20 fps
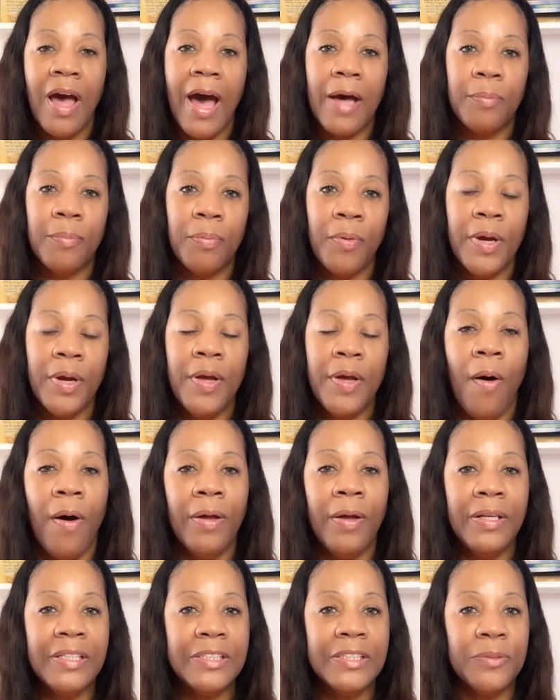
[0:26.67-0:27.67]
I pray
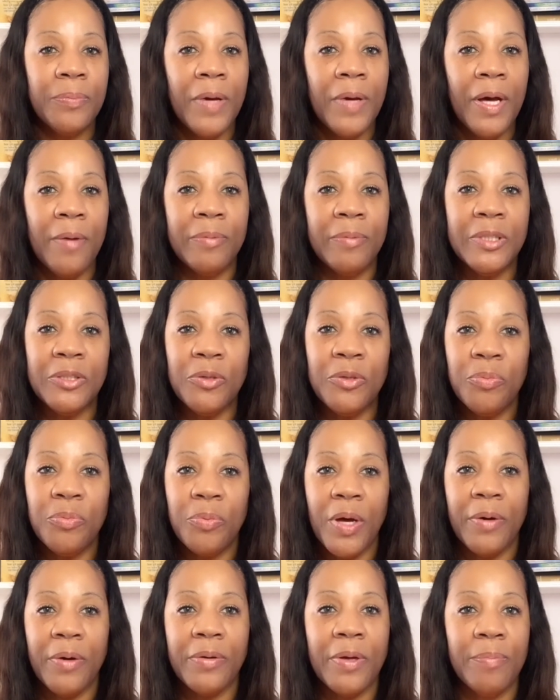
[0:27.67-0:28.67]
all is well with you.
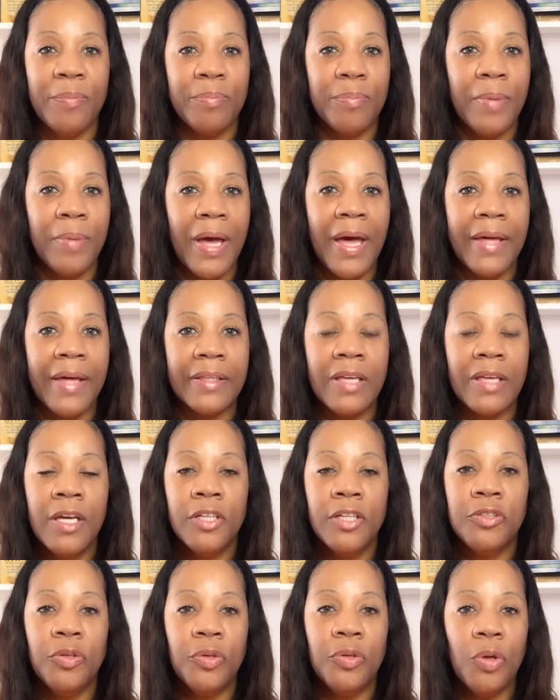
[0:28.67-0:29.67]
Welcome back.
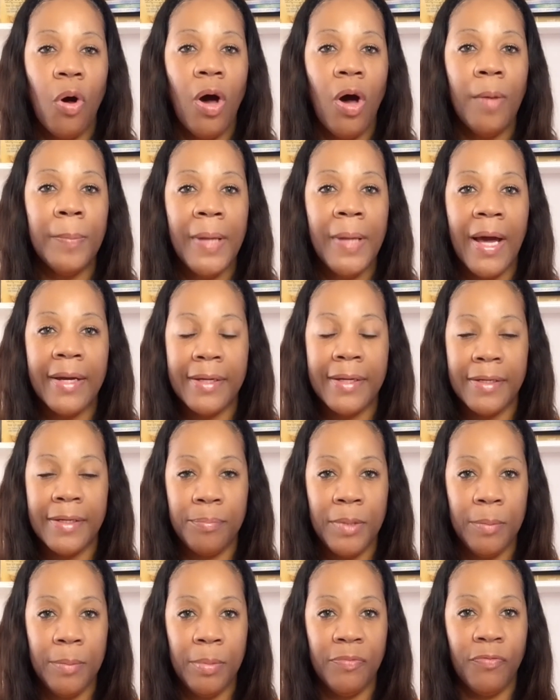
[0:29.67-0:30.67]
You know I'm not going
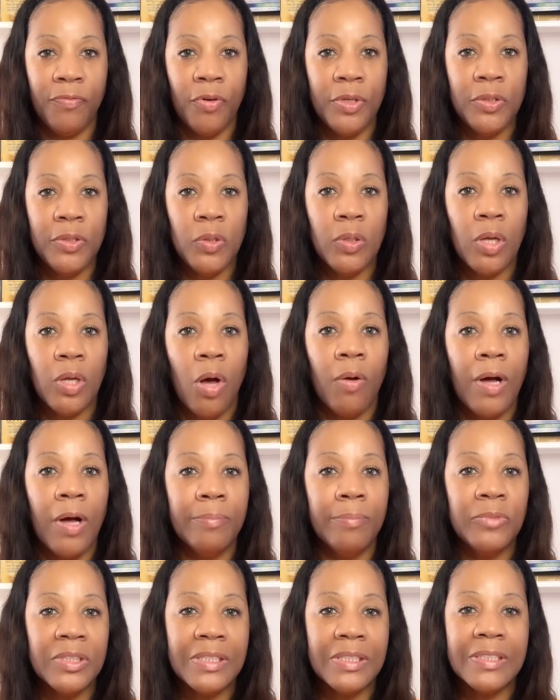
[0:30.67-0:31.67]
to be before you long.
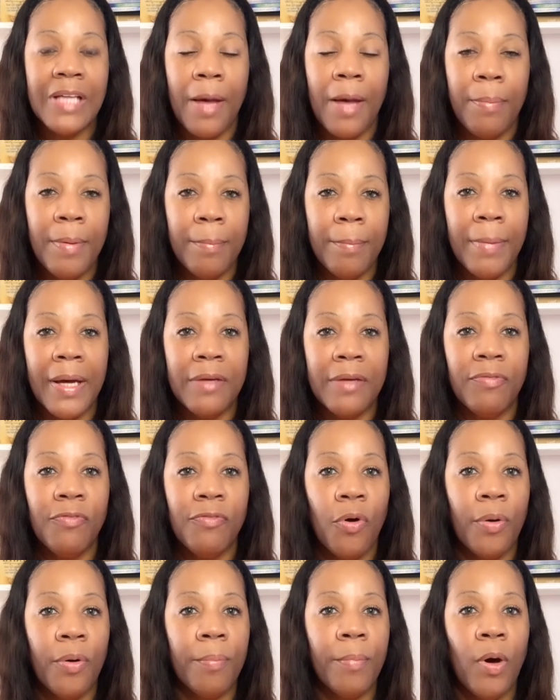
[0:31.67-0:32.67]
I'm just stopping by
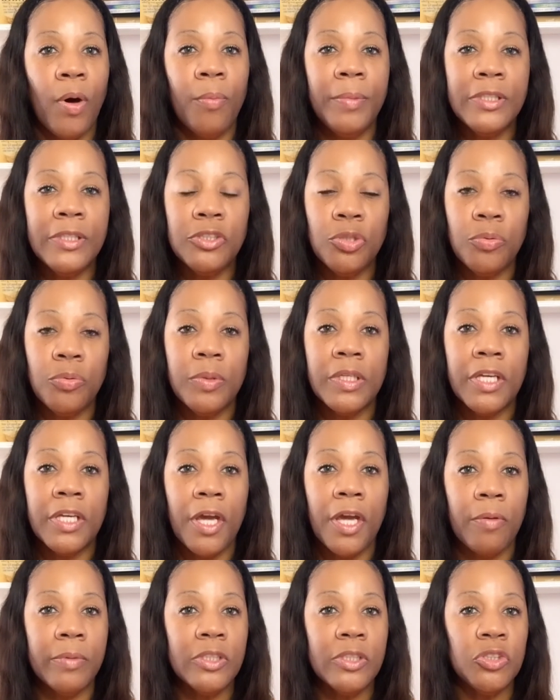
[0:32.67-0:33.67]
for a moment to
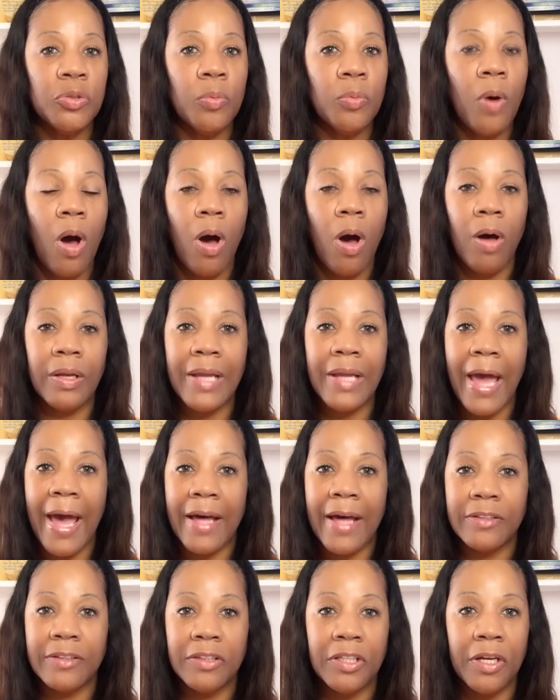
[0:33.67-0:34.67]
encourage you all
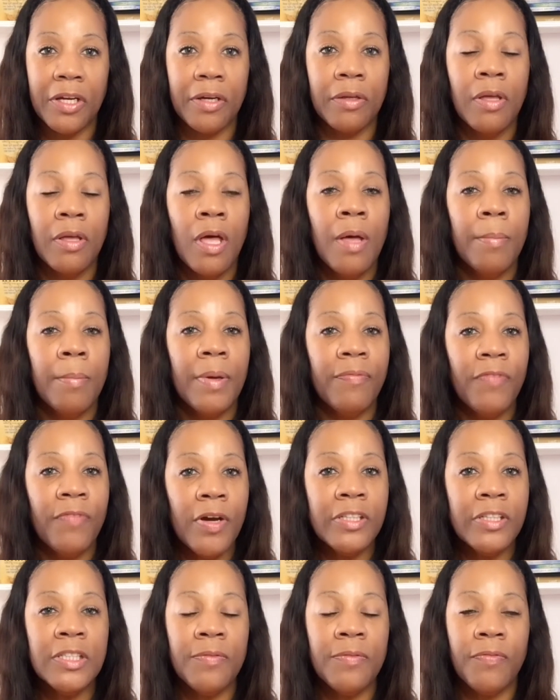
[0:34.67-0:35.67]
out there. But
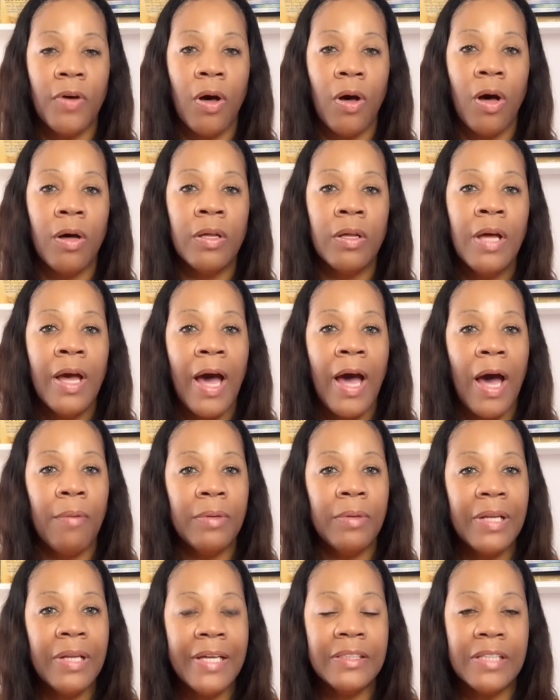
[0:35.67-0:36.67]
first of all, I
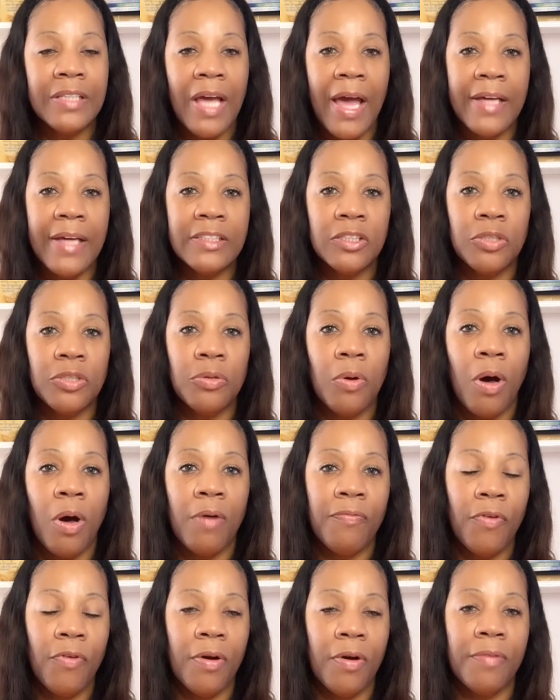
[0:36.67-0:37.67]
would like to ask you
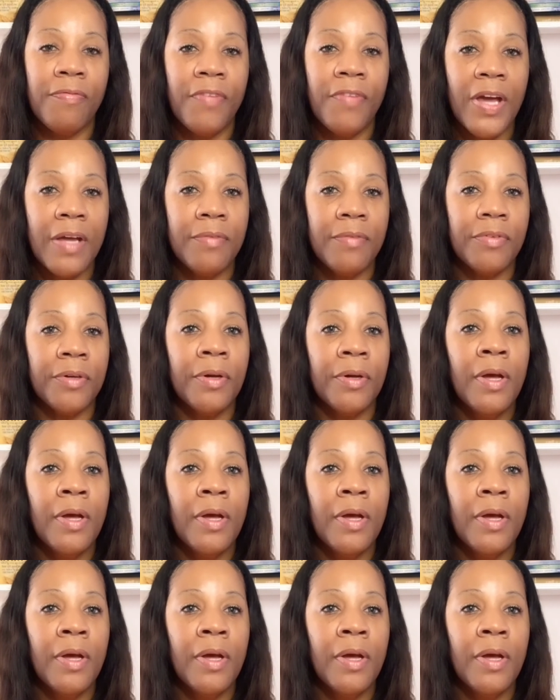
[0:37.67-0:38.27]
all for a favor.